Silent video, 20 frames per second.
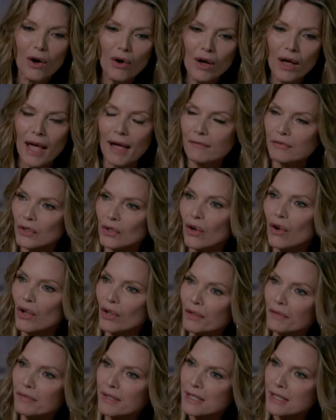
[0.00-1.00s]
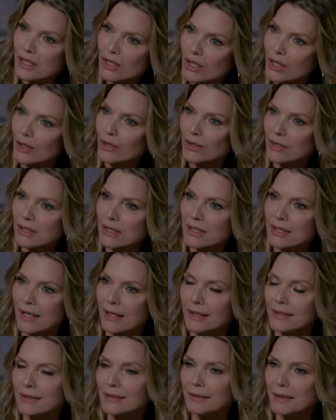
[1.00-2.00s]
all after all of these years,
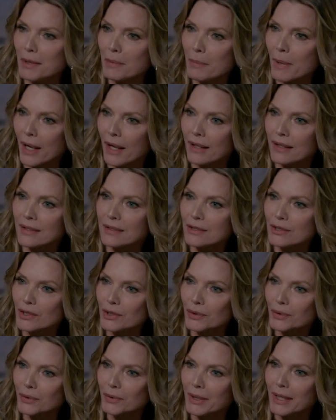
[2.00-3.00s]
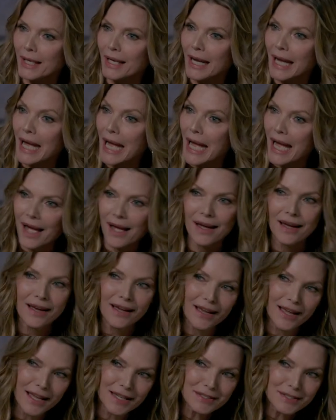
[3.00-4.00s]
deciding to come back and do
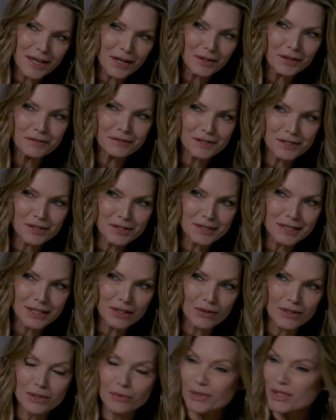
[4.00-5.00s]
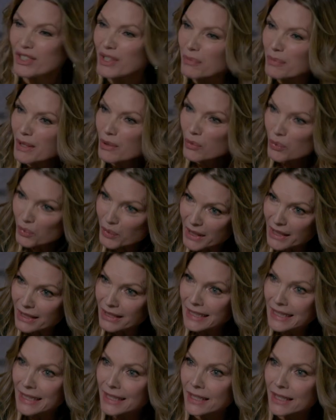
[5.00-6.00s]
a television series, which can be
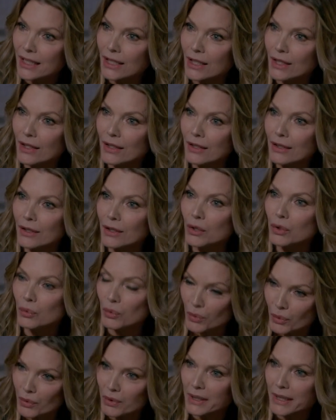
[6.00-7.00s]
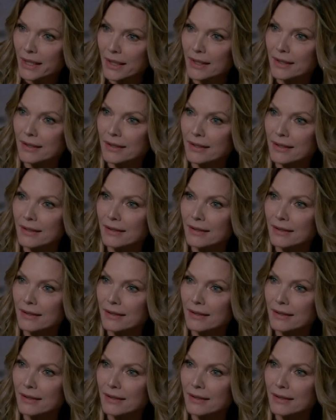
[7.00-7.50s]
really grueling.